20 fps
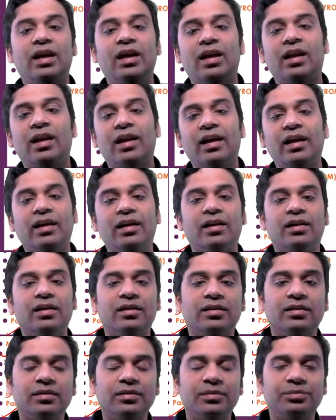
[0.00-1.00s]
like
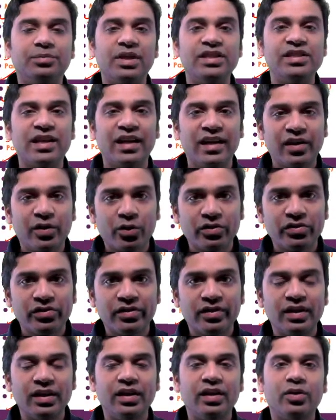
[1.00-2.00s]

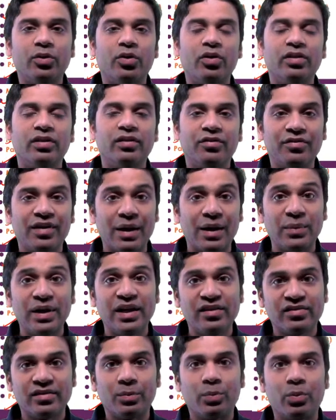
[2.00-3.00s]
generosity or the family
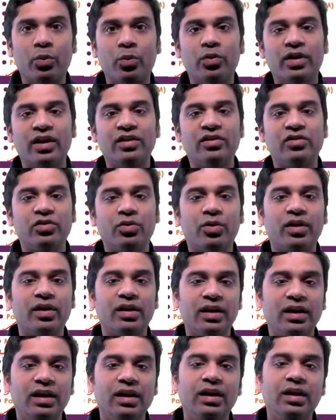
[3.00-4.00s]
support and so on.
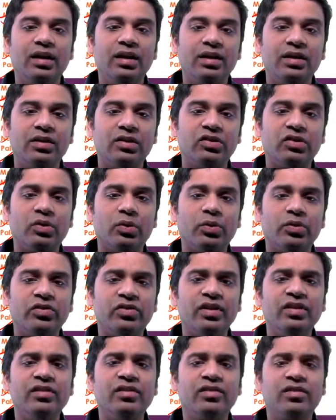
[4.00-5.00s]
So
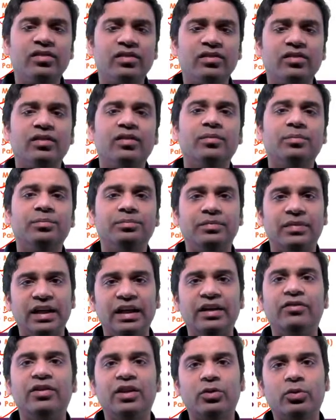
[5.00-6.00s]
since
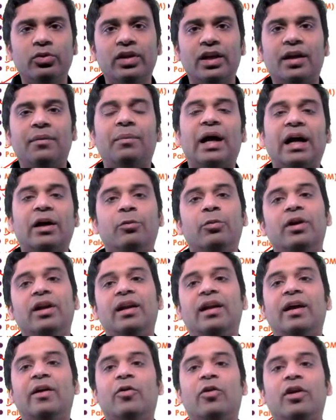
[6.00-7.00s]
even though they are backward
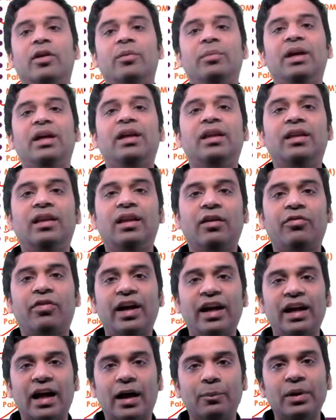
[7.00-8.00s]
in economy, they
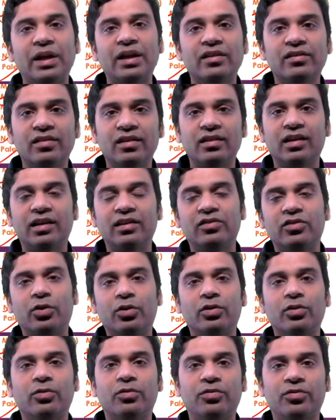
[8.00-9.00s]
find happiness in that
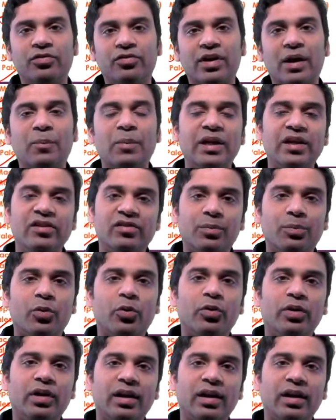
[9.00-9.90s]
sort of family support